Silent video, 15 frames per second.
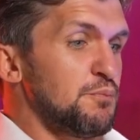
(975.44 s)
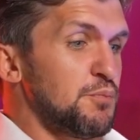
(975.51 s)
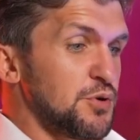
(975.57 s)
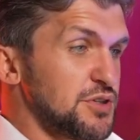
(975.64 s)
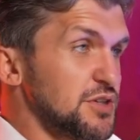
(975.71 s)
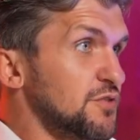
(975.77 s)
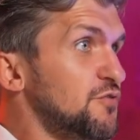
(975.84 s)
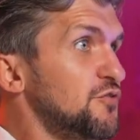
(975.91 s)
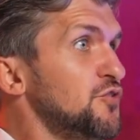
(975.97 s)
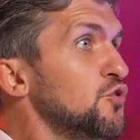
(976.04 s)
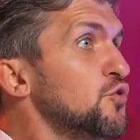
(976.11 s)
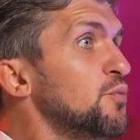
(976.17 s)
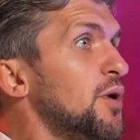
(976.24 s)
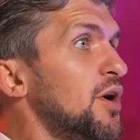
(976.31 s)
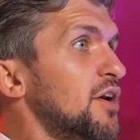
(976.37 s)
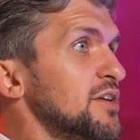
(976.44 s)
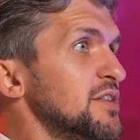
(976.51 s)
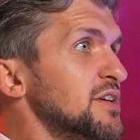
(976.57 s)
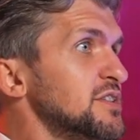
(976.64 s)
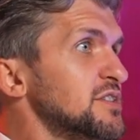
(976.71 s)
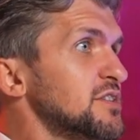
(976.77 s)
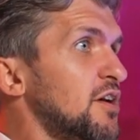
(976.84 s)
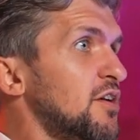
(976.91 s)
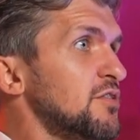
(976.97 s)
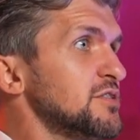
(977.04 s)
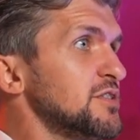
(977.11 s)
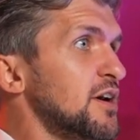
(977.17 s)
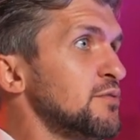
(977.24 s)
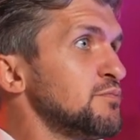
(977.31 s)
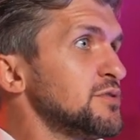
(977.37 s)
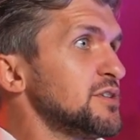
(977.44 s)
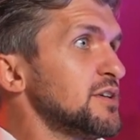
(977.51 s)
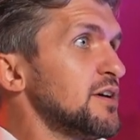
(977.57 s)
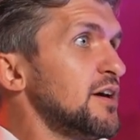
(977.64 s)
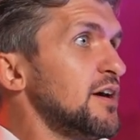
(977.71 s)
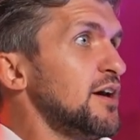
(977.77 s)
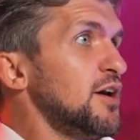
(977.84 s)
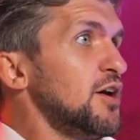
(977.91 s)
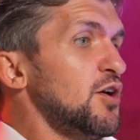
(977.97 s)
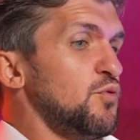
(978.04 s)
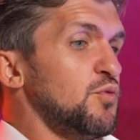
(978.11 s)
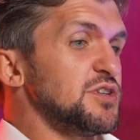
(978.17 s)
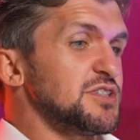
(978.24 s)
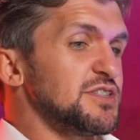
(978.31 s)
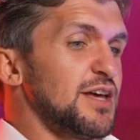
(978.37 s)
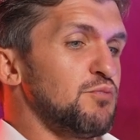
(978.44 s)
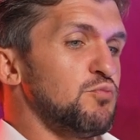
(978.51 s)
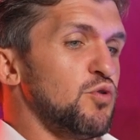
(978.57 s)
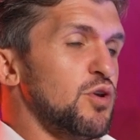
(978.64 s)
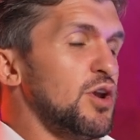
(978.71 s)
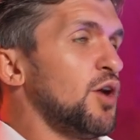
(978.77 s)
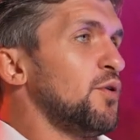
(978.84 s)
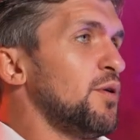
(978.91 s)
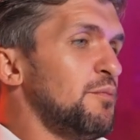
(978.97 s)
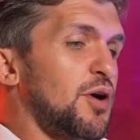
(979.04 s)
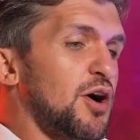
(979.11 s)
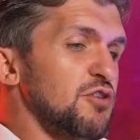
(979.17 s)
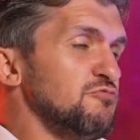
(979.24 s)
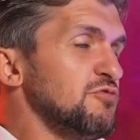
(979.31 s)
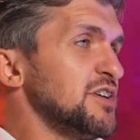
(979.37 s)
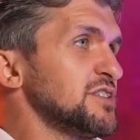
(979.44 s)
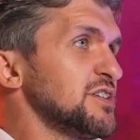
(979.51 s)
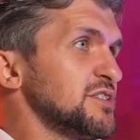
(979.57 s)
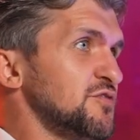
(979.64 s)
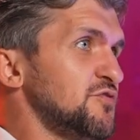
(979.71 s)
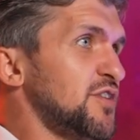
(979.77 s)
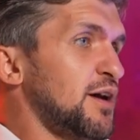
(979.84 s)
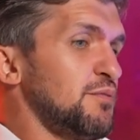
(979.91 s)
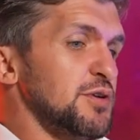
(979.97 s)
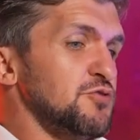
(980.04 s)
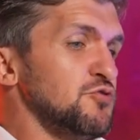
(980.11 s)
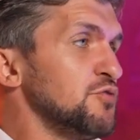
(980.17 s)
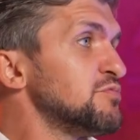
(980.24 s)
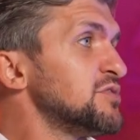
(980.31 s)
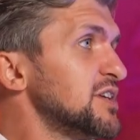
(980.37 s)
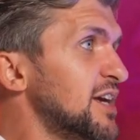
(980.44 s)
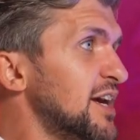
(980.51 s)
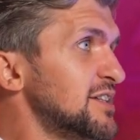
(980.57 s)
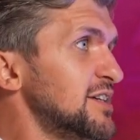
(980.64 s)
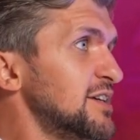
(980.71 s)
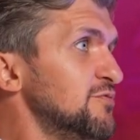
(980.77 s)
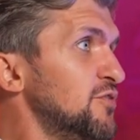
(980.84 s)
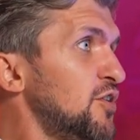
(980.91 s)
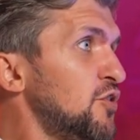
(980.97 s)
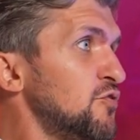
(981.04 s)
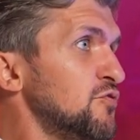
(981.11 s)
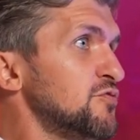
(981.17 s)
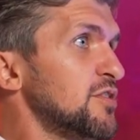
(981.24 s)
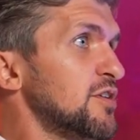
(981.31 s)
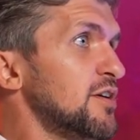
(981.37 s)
putting fuel behind these startups, which then will lower my risk as a family group to get involved.